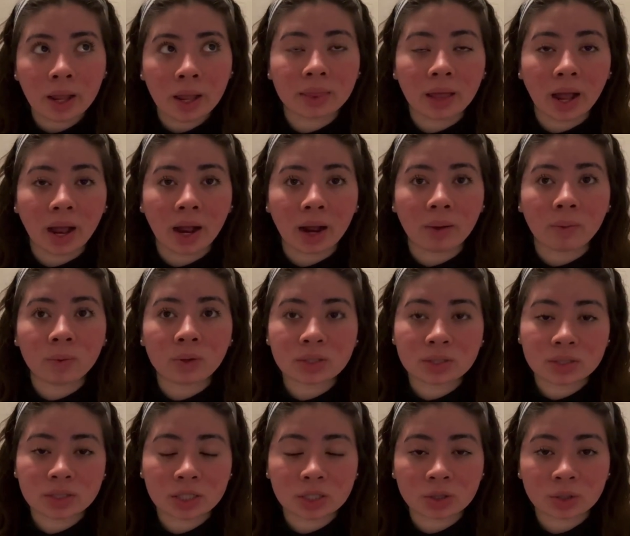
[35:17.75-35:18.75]
that
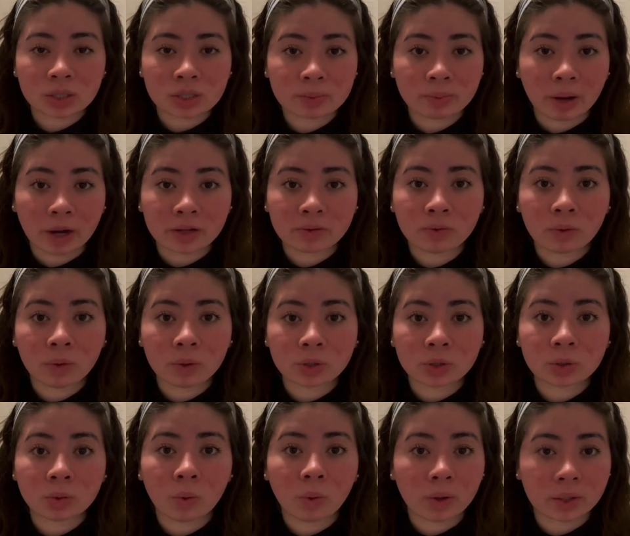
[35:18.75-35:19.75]
was disrespectful
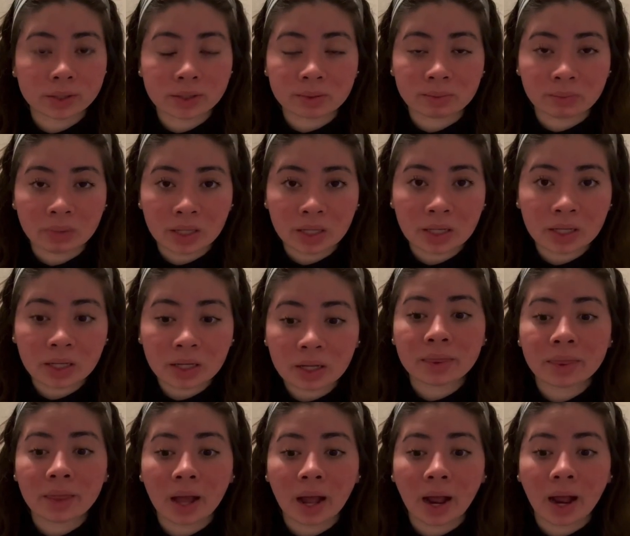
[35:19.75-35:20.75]
towards me,
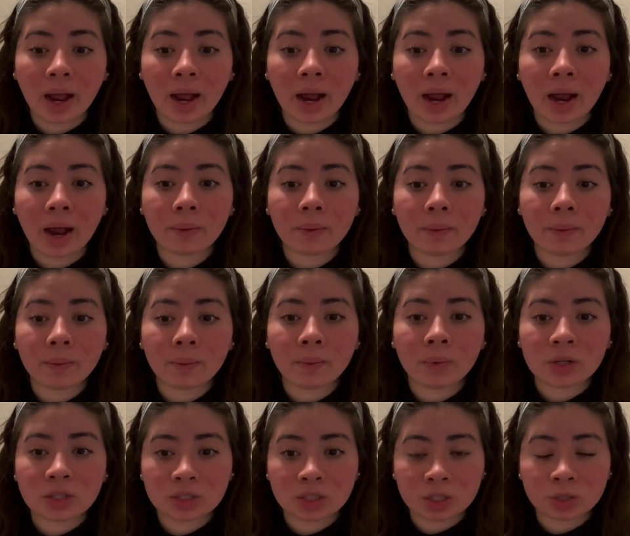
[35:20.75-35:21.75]
that
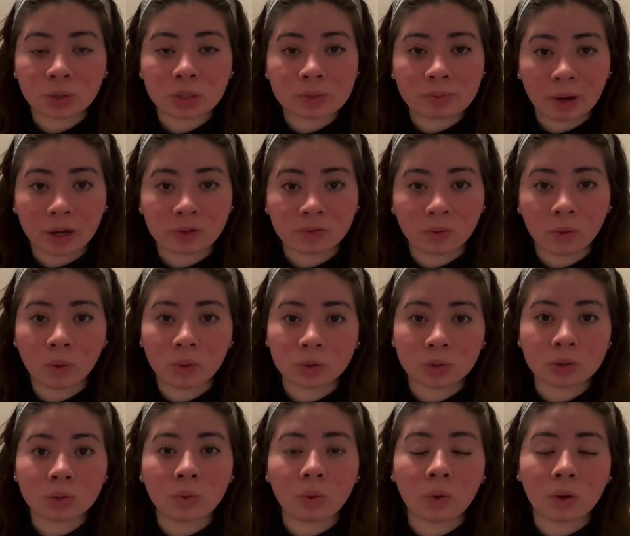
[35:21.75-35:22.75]
was disrespectful
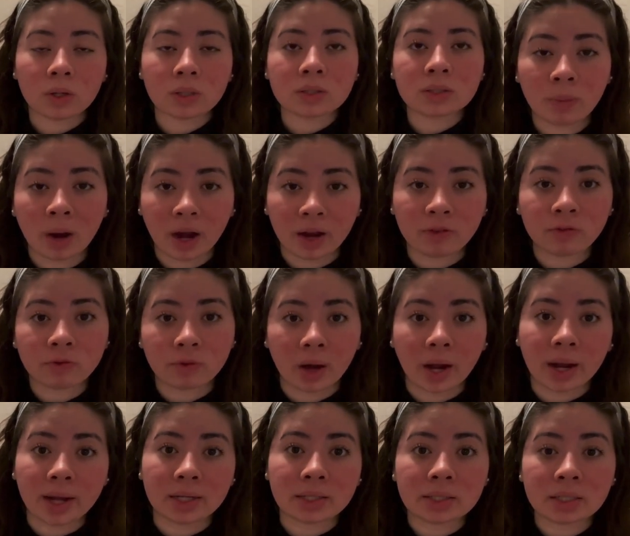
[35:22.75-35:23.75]
towards my
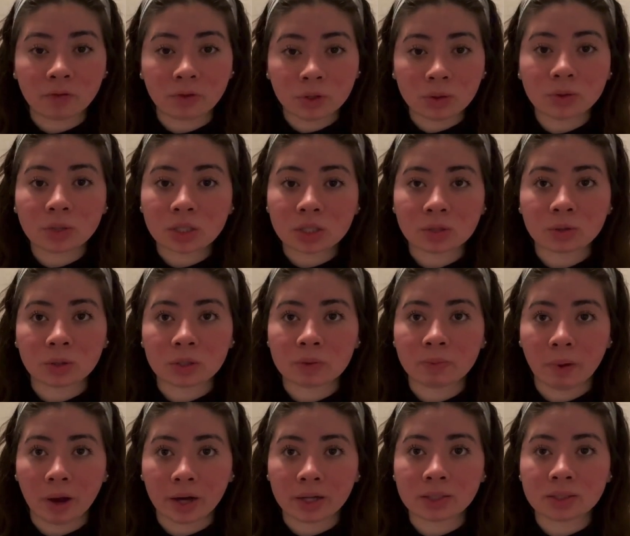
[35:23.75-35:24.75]
friend. If you
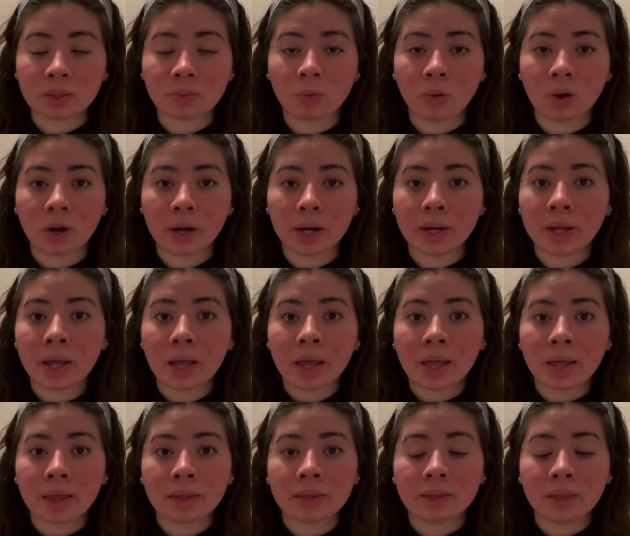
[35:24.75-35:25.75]
disrespect someone
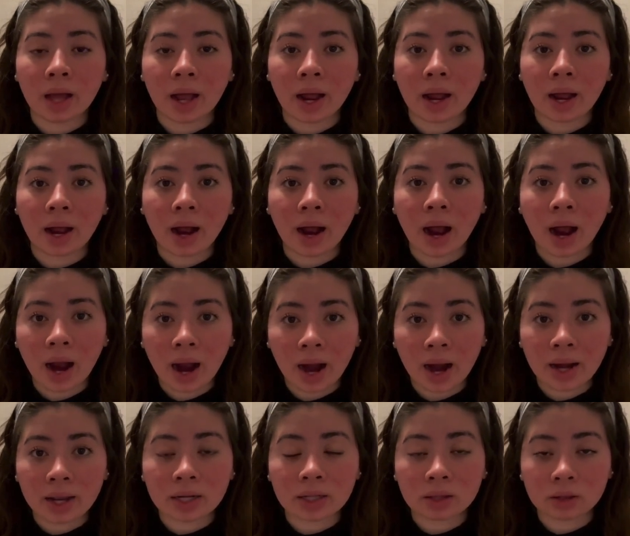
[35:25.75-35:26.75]
that
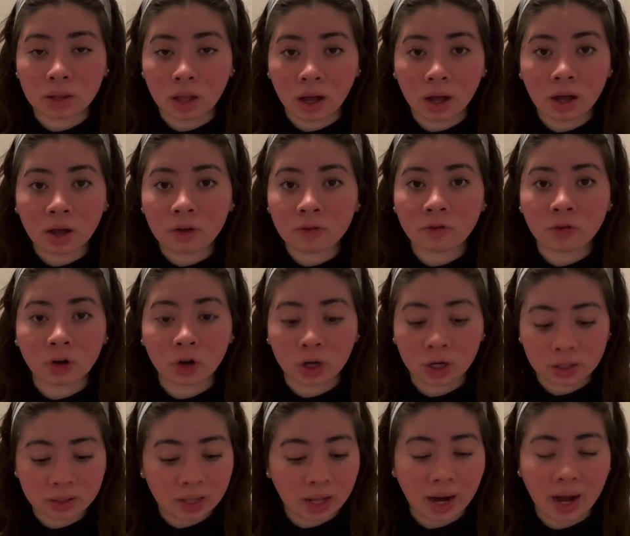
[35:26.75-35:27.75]
I love
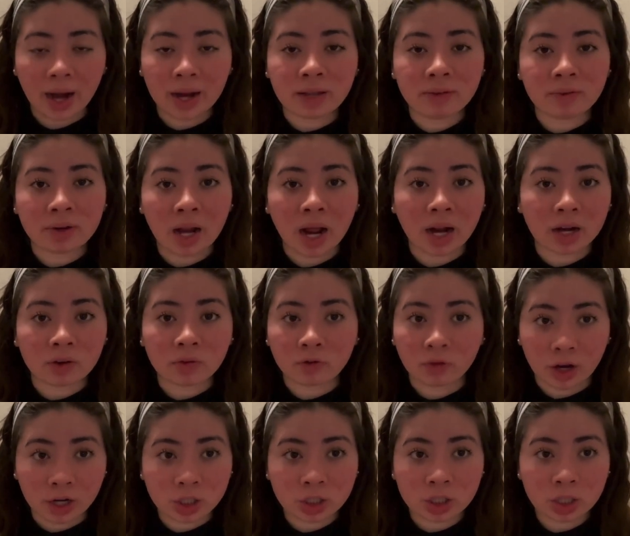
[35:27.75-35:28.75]
or that I even had a
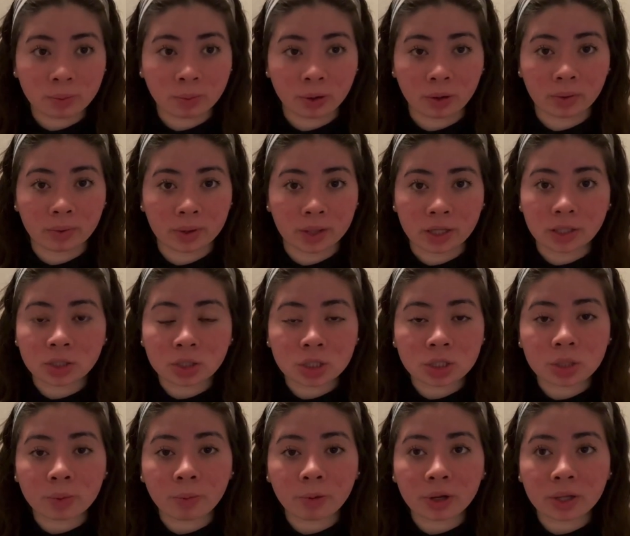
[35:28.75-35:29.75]
friendship or a
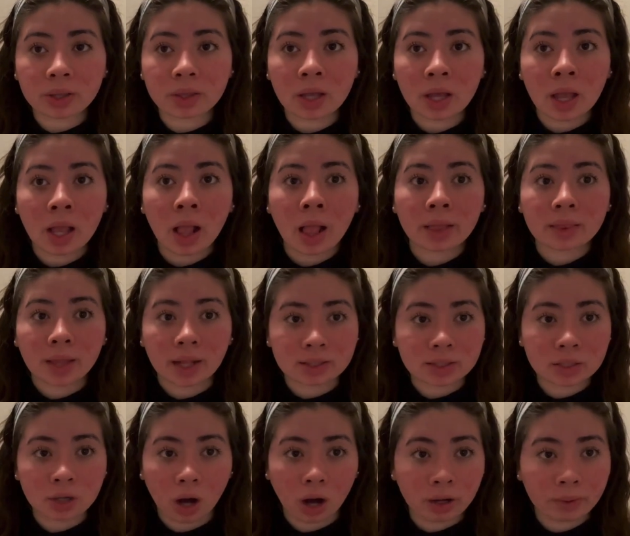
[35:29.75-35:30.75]
relationship with, that's
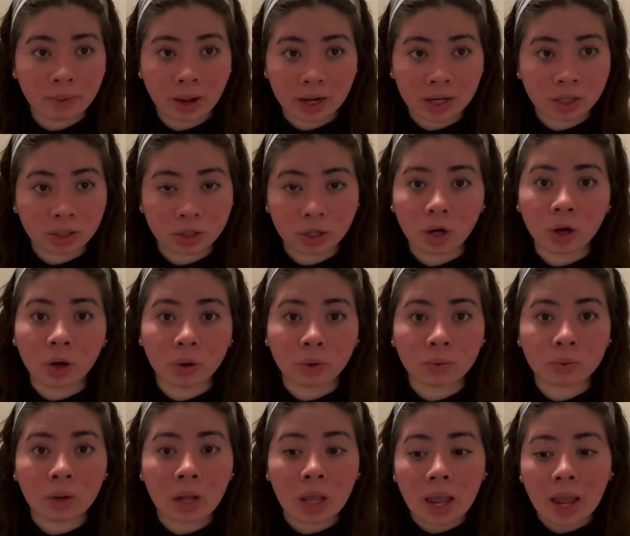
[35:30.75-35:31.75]
an automatic no.
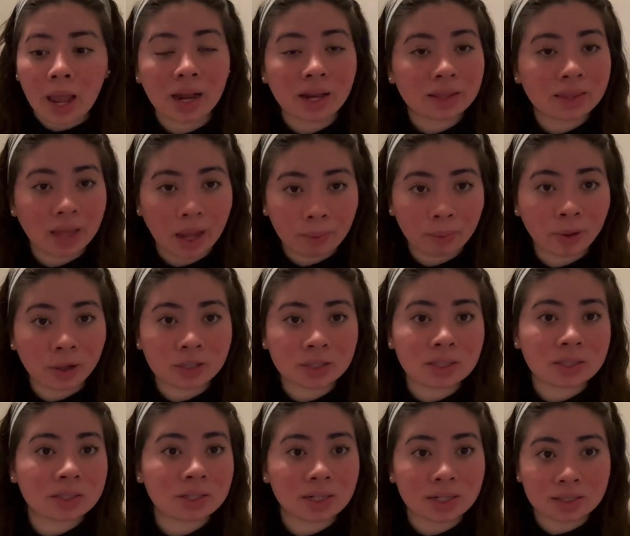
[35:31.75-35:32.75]
That
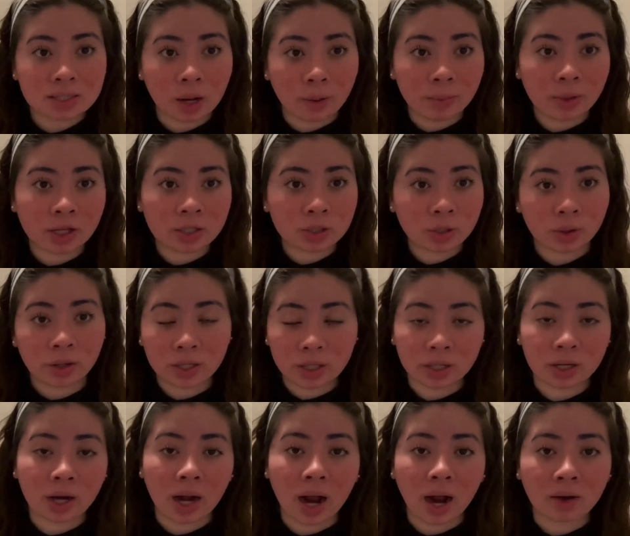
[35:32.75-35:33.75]
person didn't tell me until a
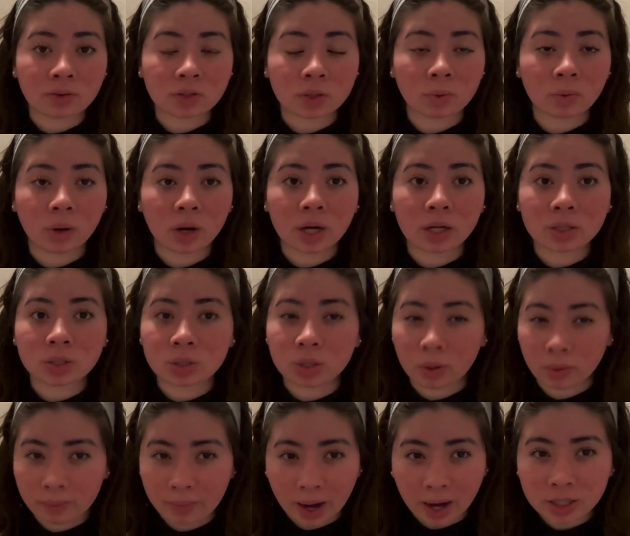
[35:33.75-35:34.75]
year afterwards.
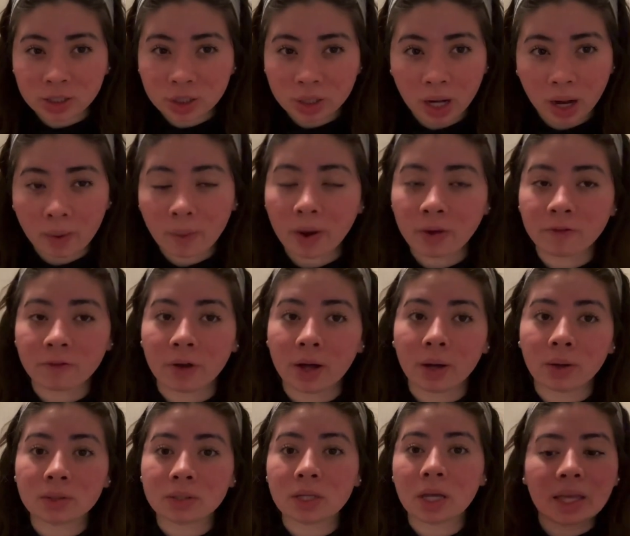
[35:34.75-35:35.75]
So imagine how I
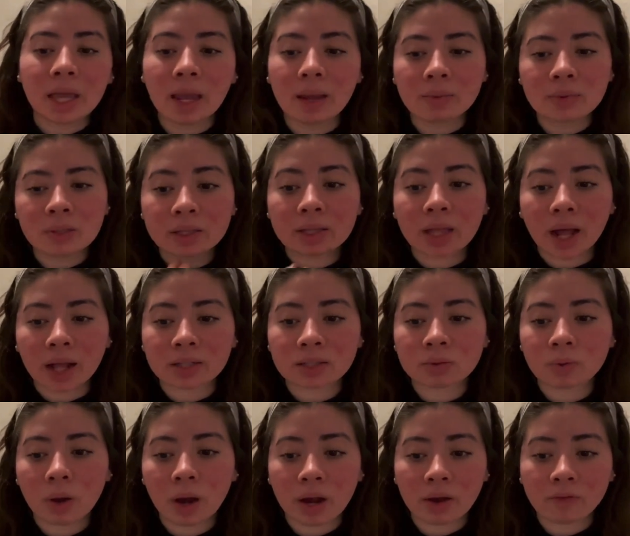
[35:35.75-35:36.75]
felt. That's
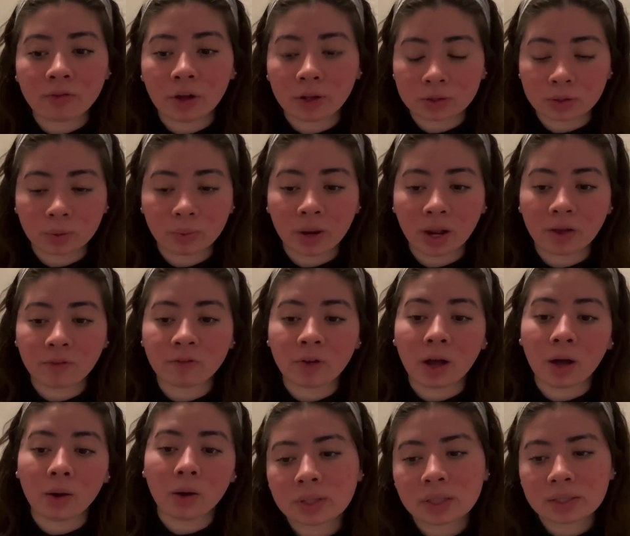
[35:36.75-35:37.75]
why I felt the way I
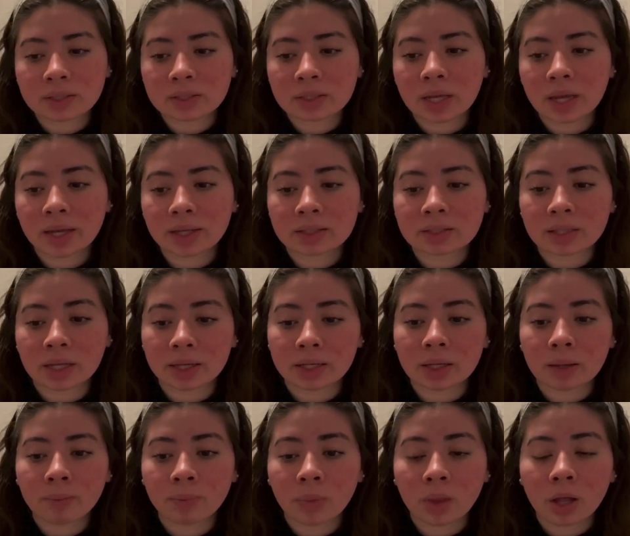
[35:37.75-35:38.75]
felt. In this case, like,
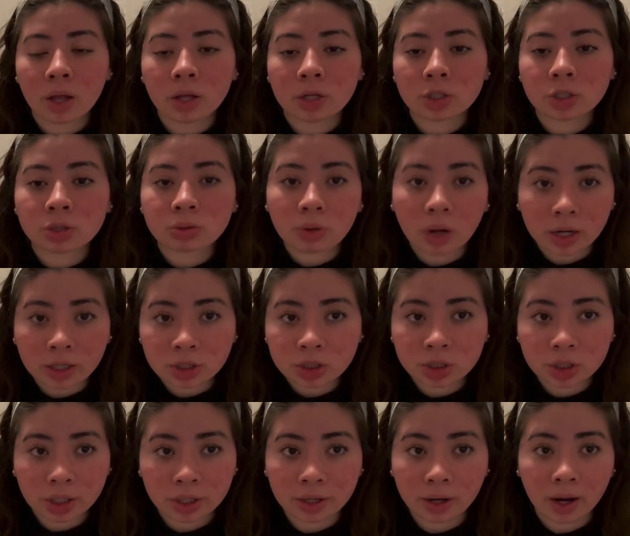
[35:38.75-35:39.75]

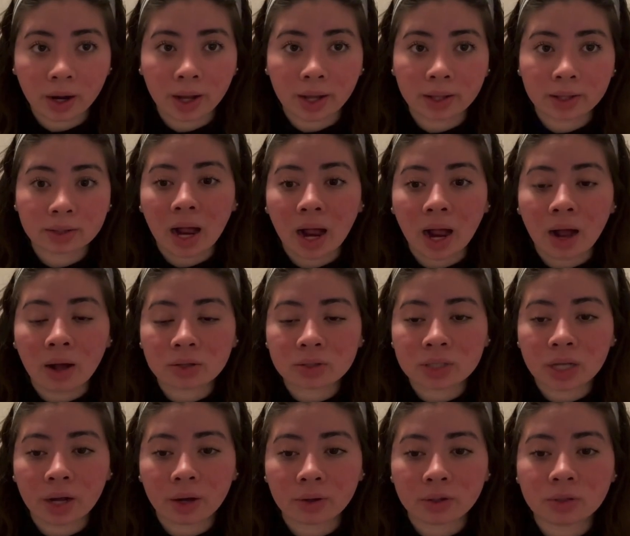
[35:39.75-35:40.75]
trust your gut. I'll
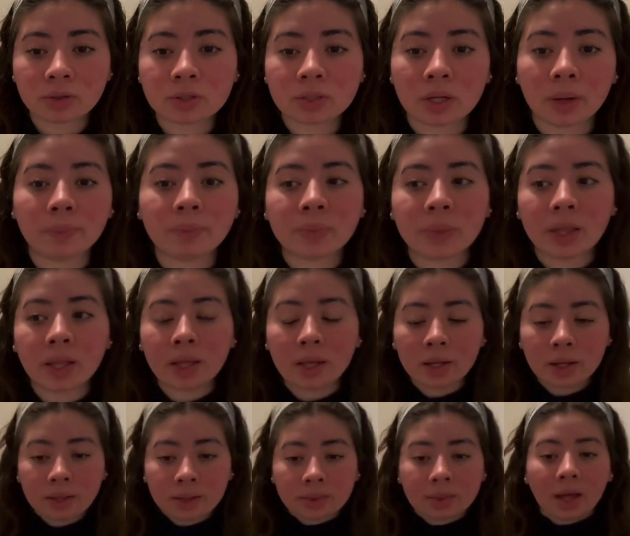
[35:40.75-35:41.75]
tell you
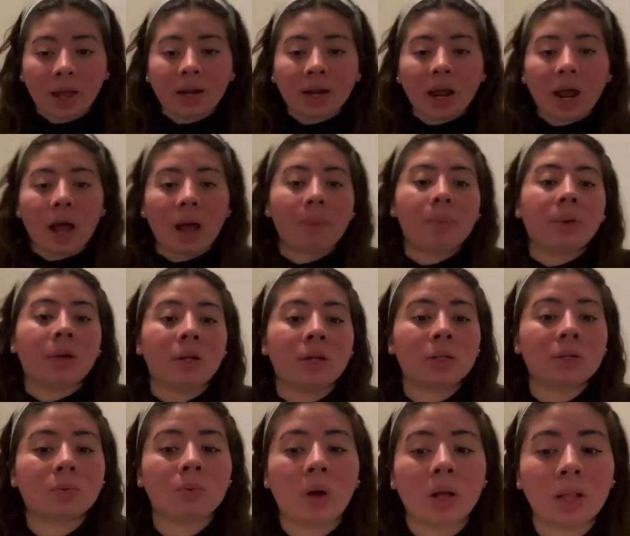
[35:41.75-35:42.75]
something that
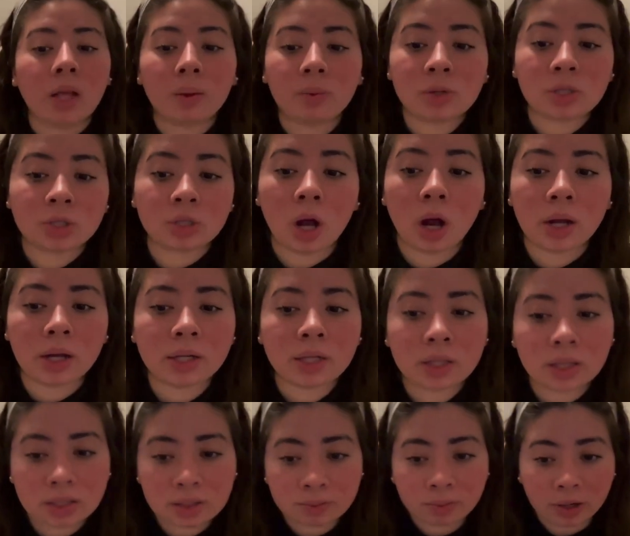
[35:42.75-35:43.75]
happened while I was talking to
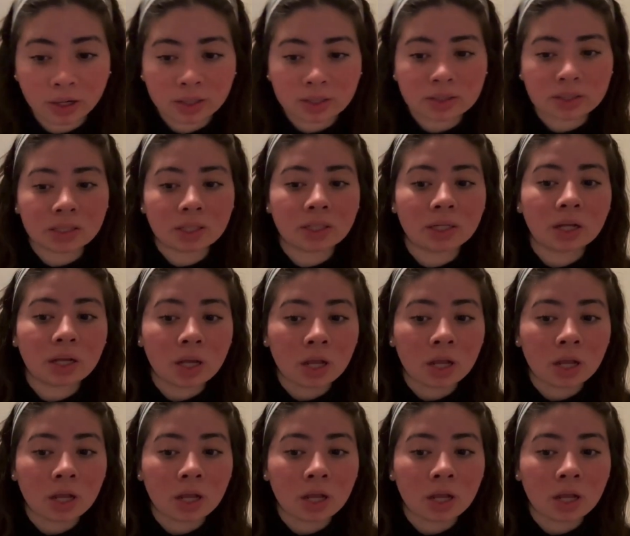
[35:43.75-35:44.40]
this person